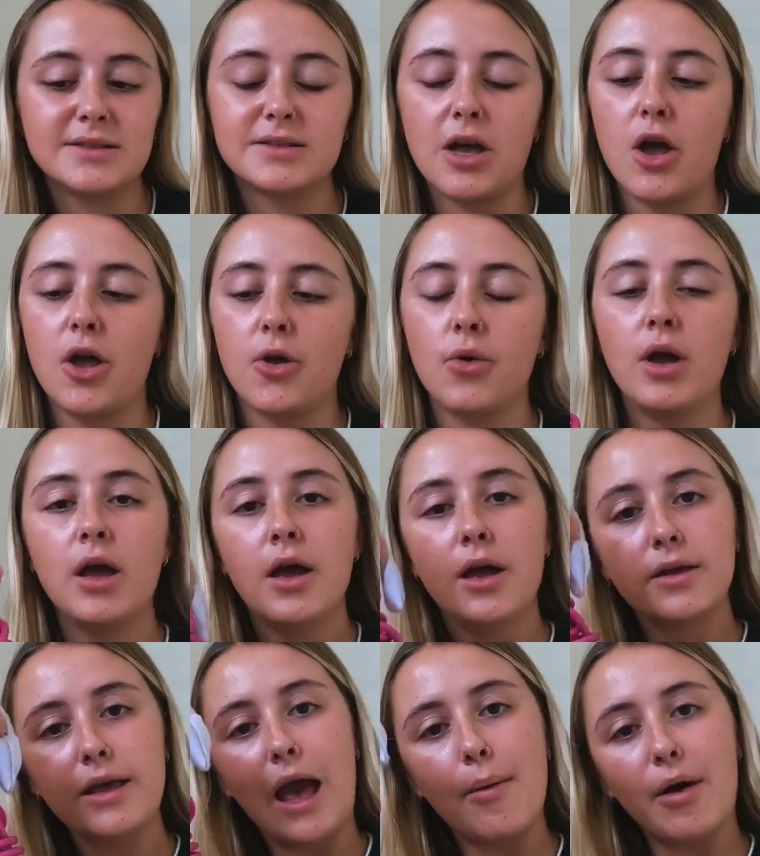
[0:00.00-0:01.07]
So
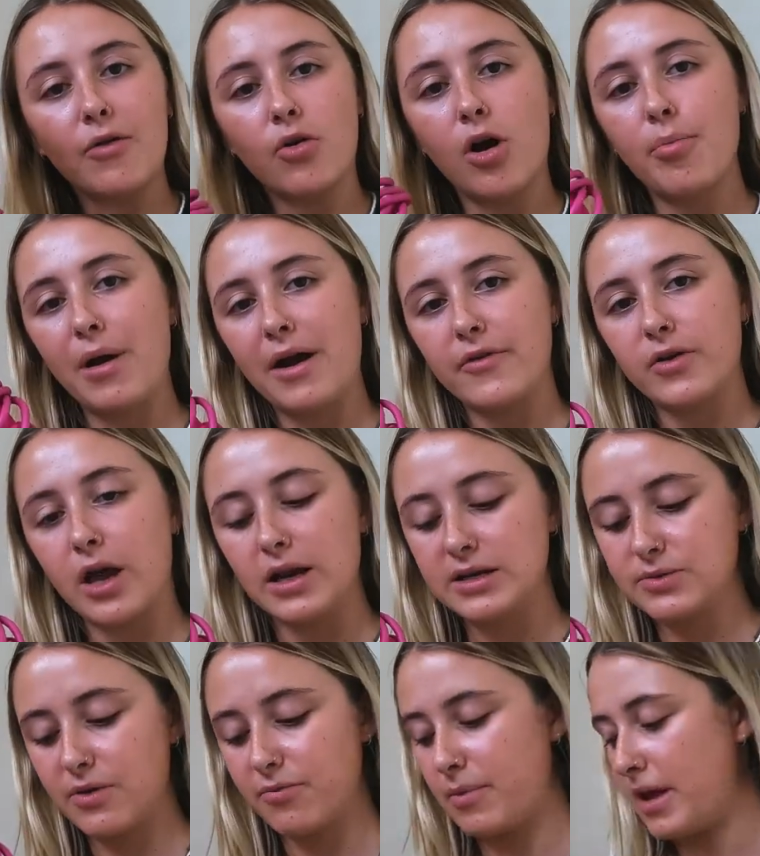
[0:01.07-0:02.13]
yeah, I've got a pair of
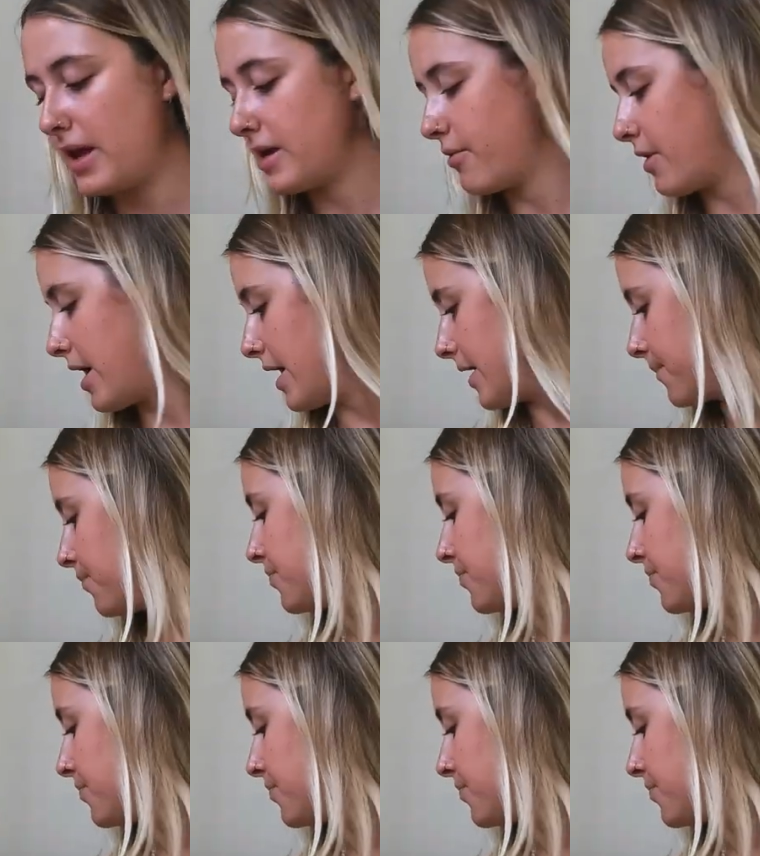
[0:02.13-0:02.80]
curlers with me anyway.